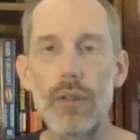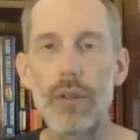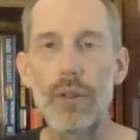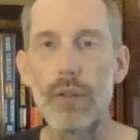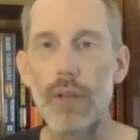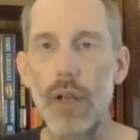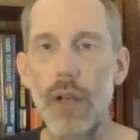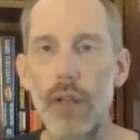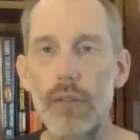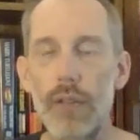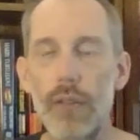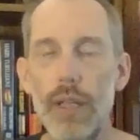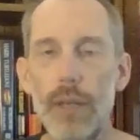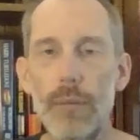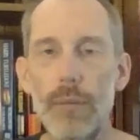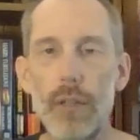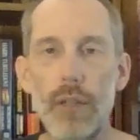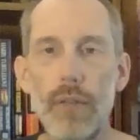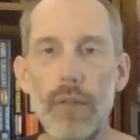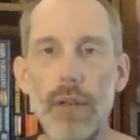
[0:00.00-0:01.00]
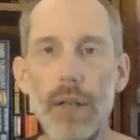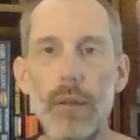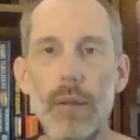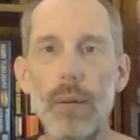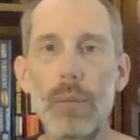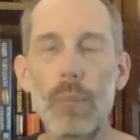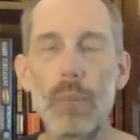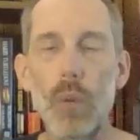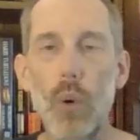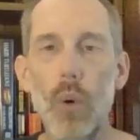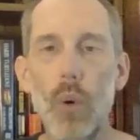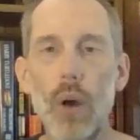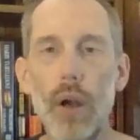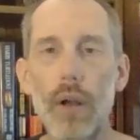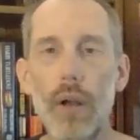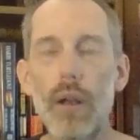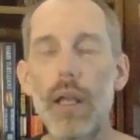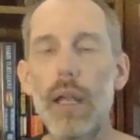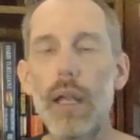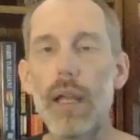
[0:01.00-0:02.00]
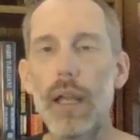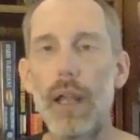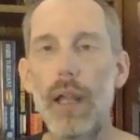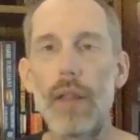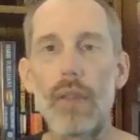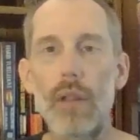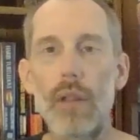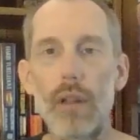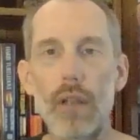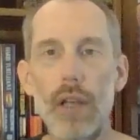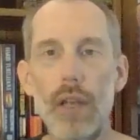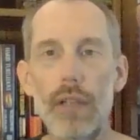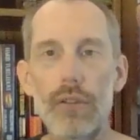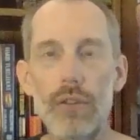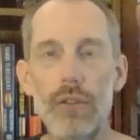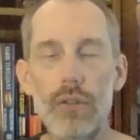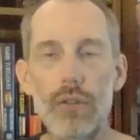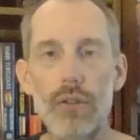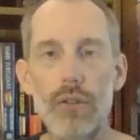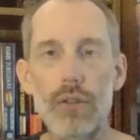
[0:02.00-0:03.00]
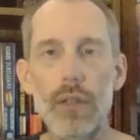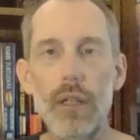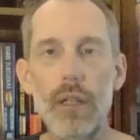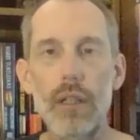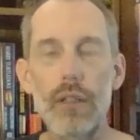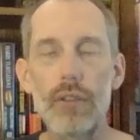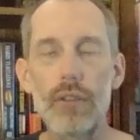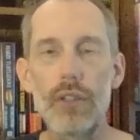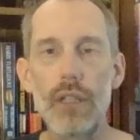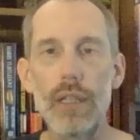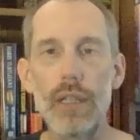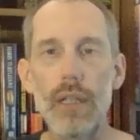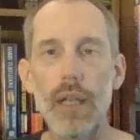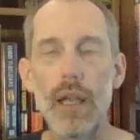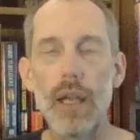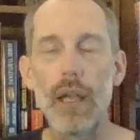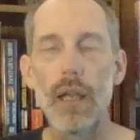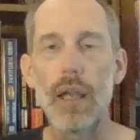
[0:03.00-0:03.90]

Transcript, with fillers: two does get developed more in the Legends trilogy